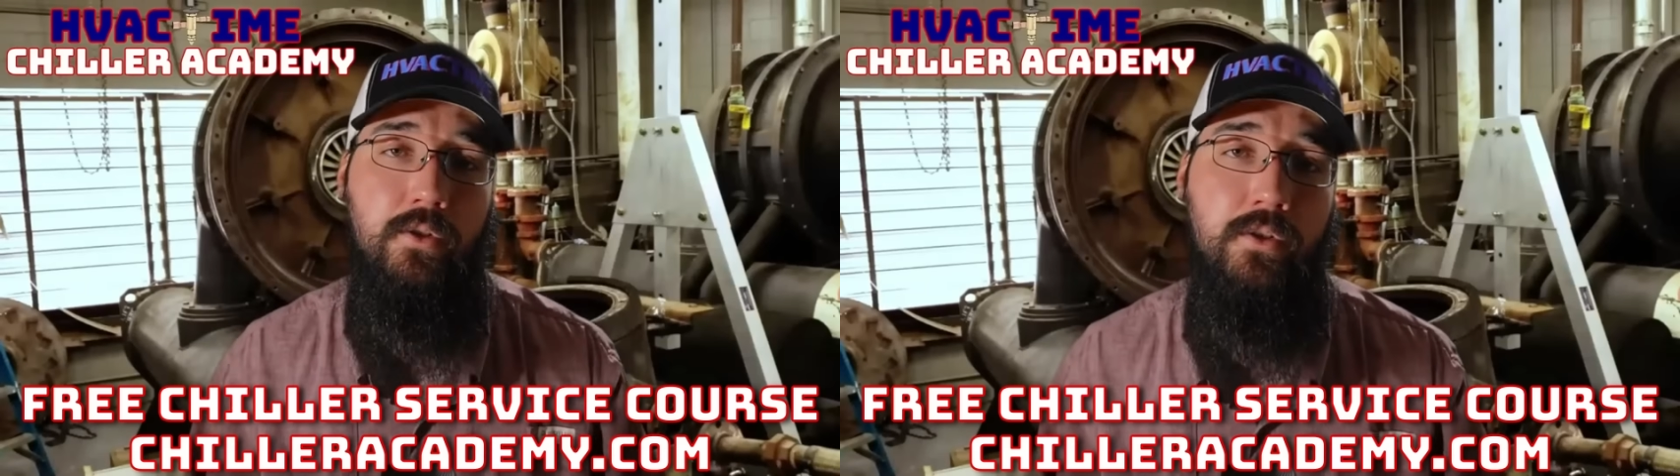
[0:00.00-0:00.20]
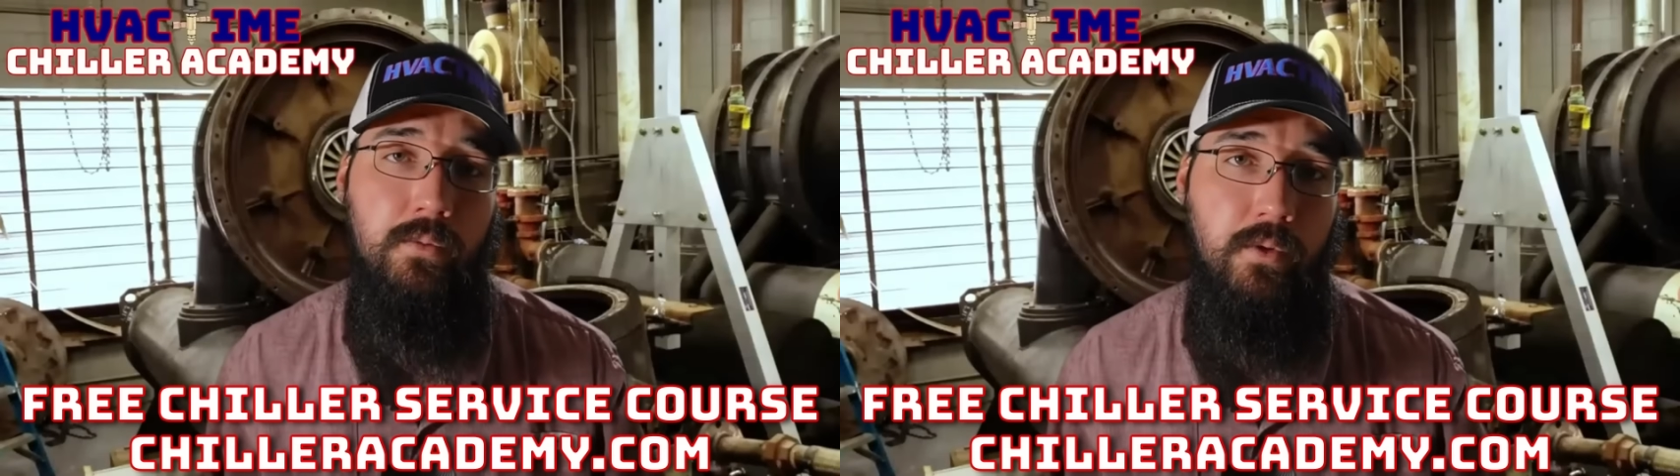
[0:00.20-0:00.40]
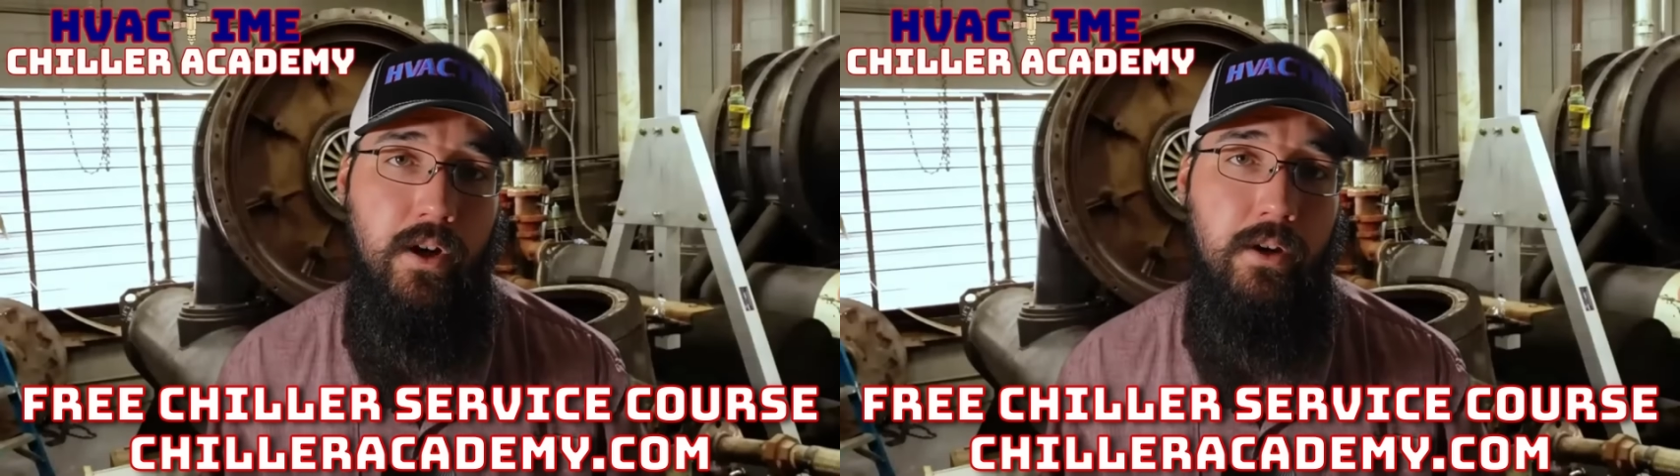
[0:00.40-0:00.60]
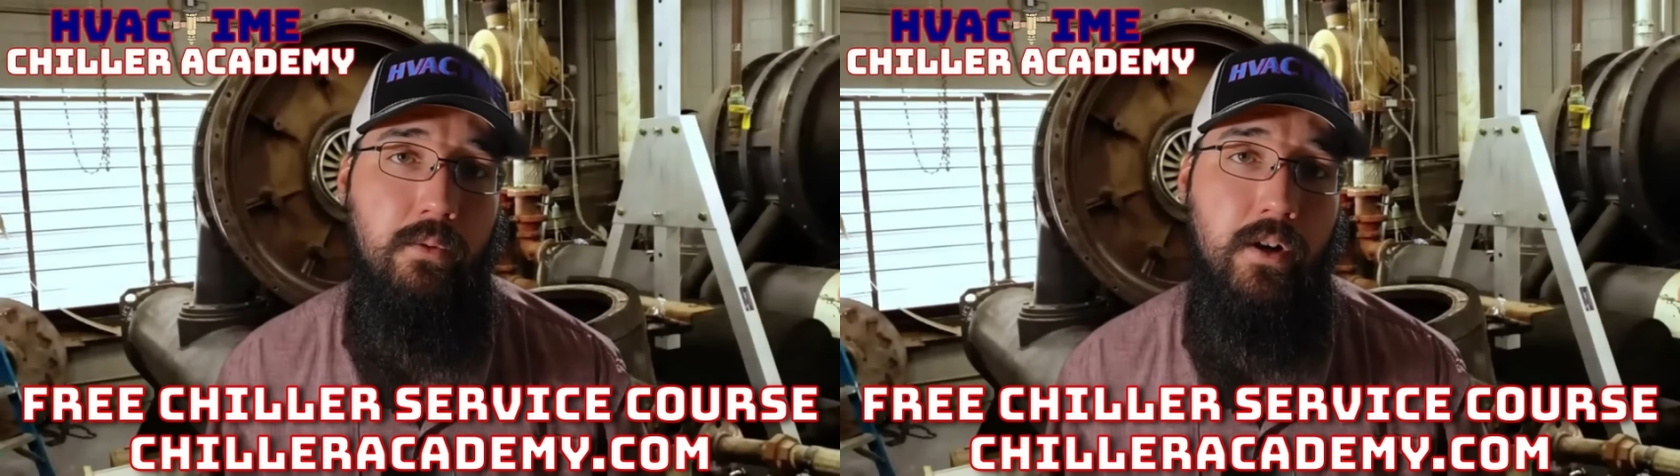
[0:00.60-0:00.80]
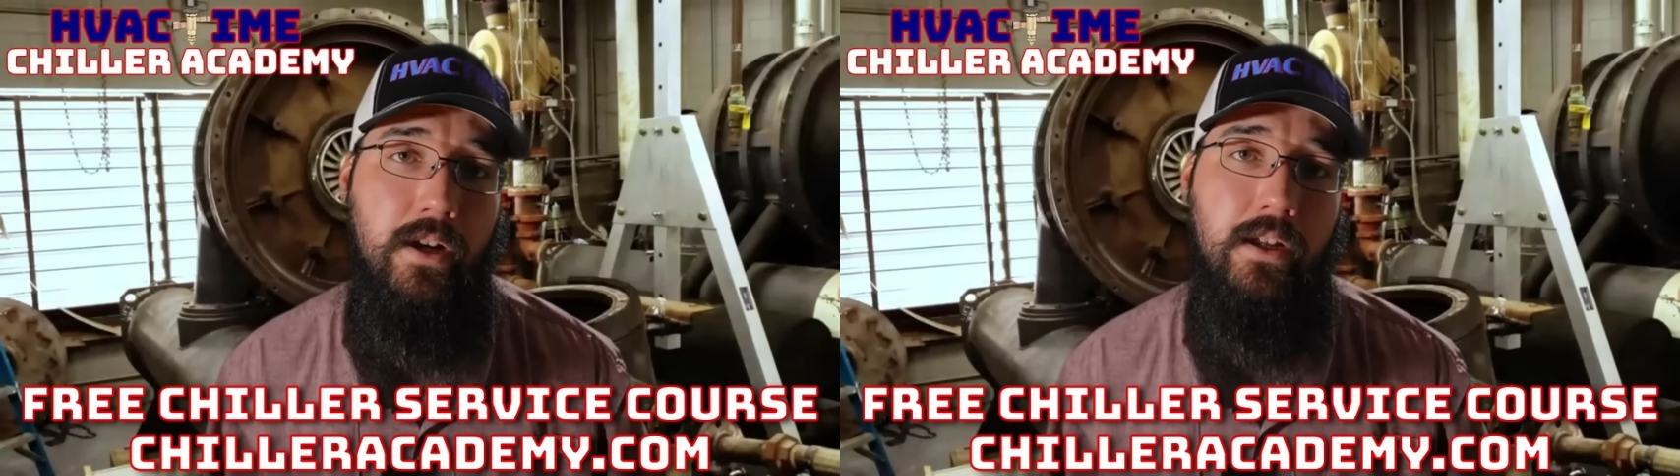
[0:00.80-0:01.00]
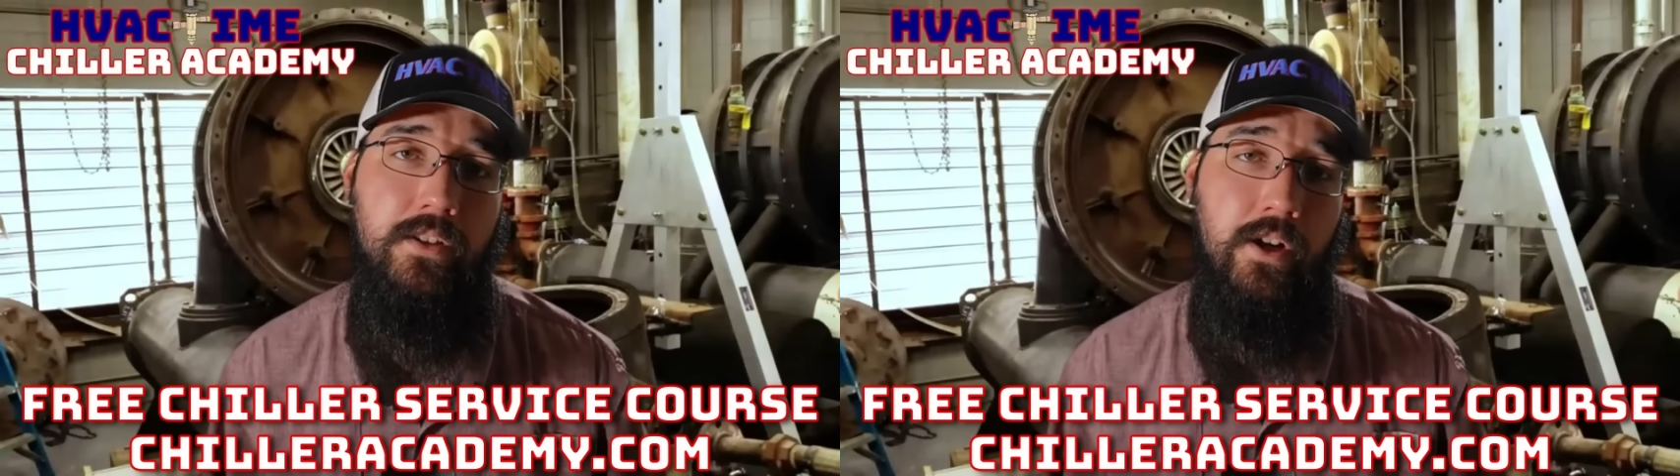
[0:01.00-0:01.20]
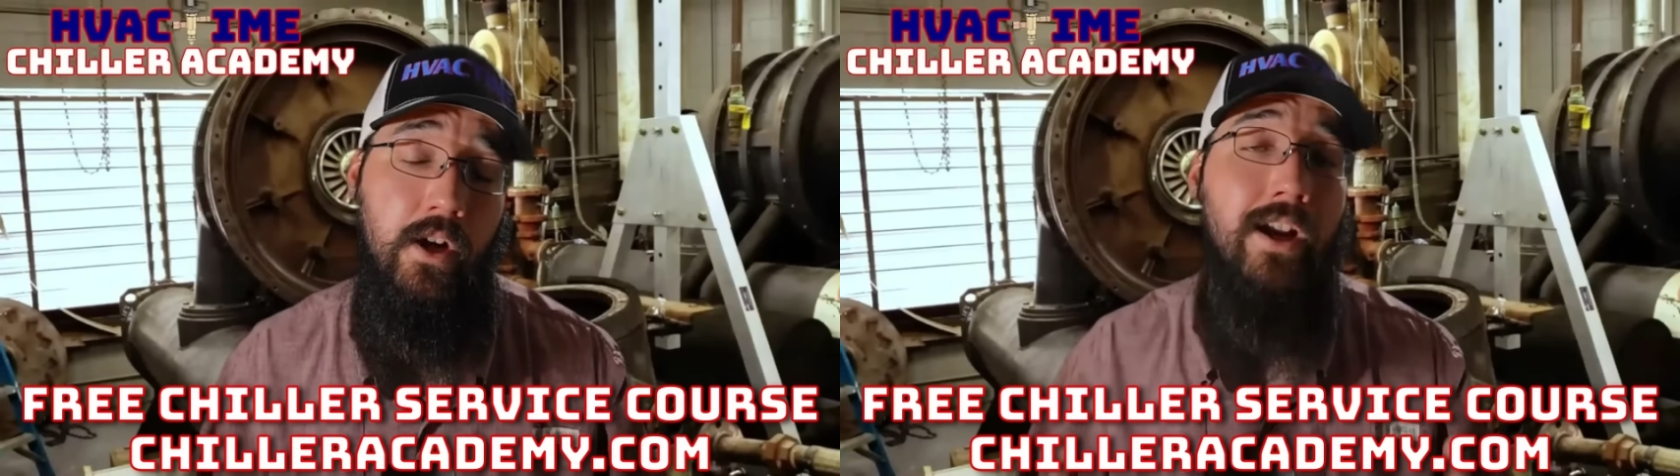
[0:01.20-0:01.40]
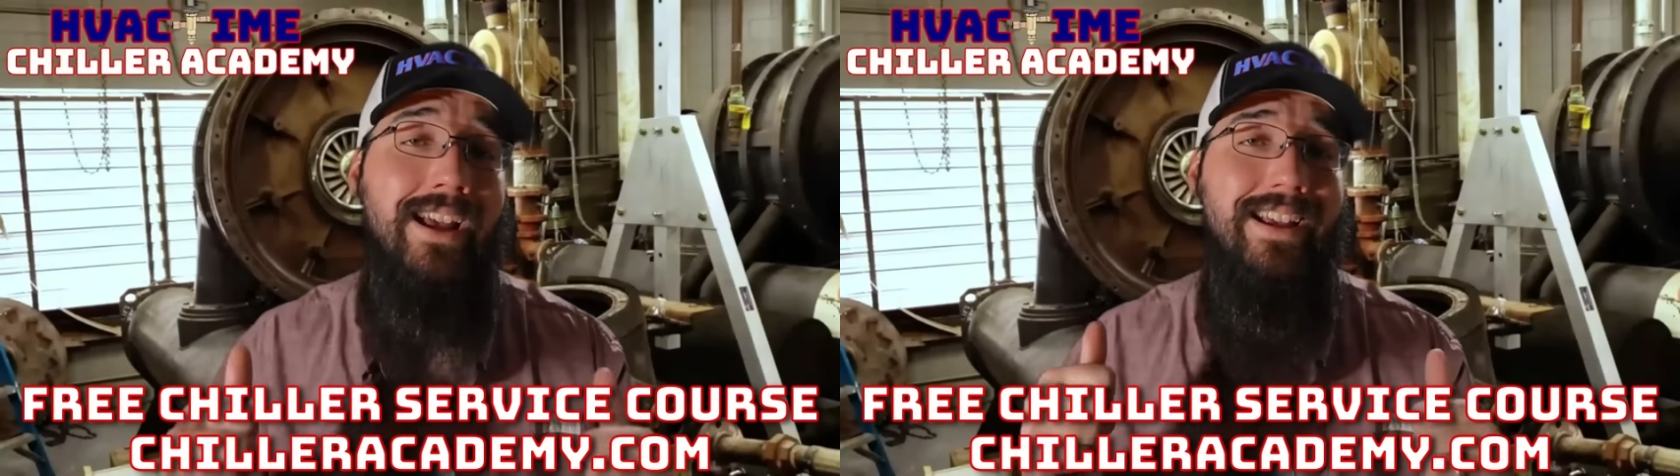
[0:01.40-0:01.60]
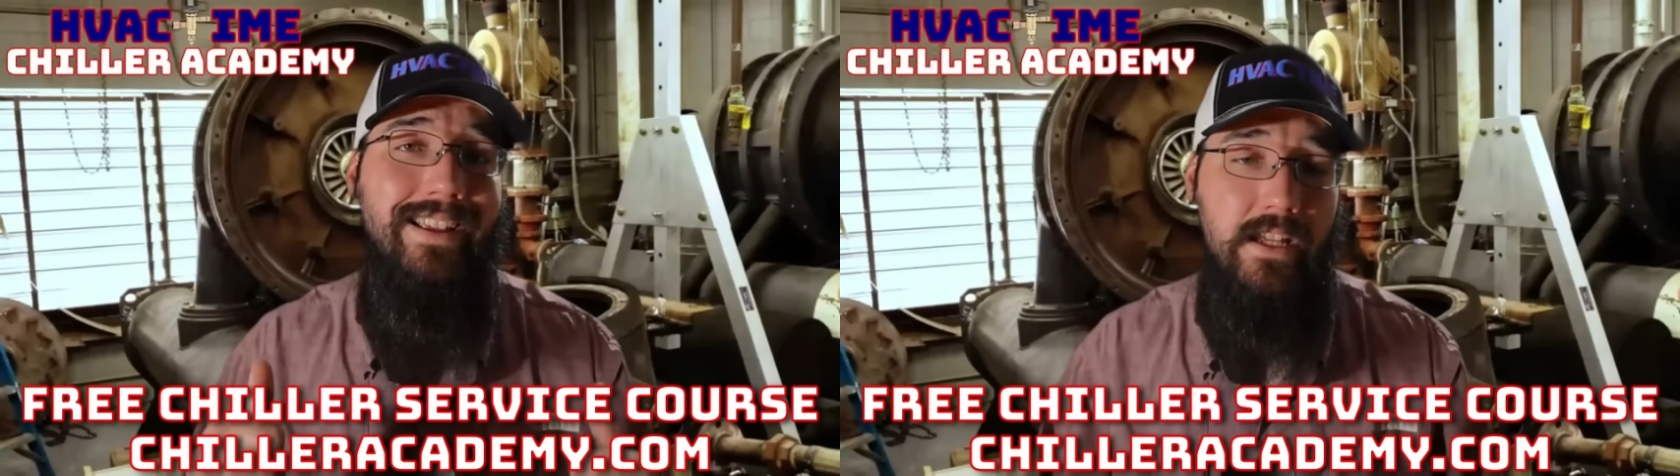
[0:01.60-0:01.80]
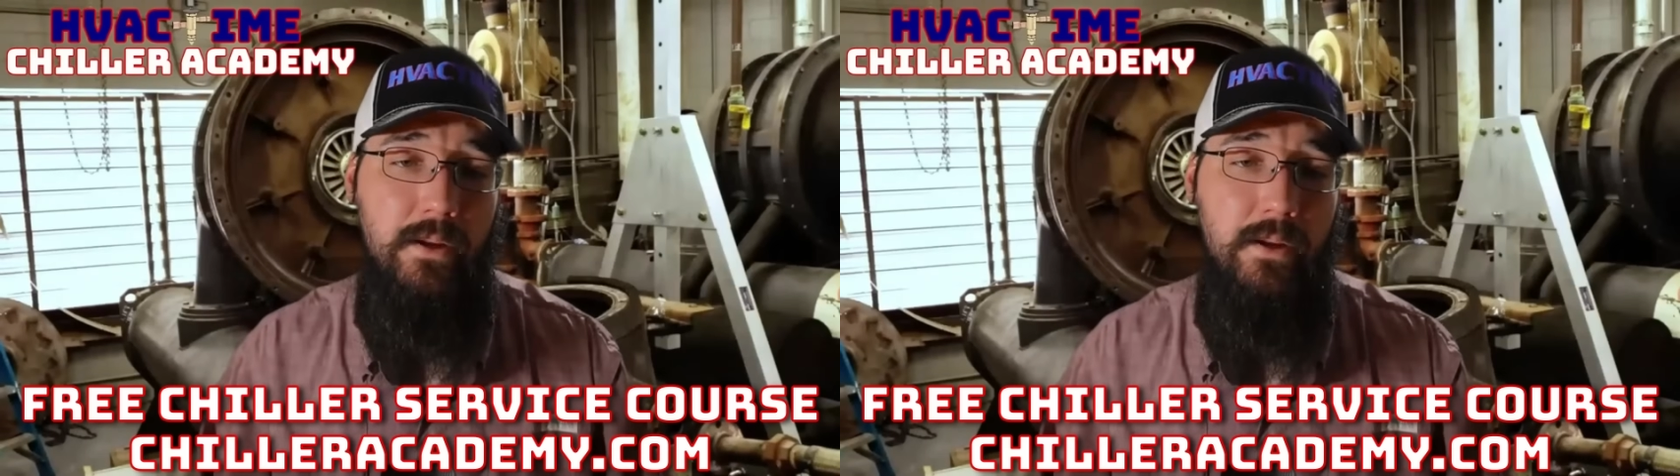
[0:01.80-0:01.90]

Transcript: y'all are doing some great work out there.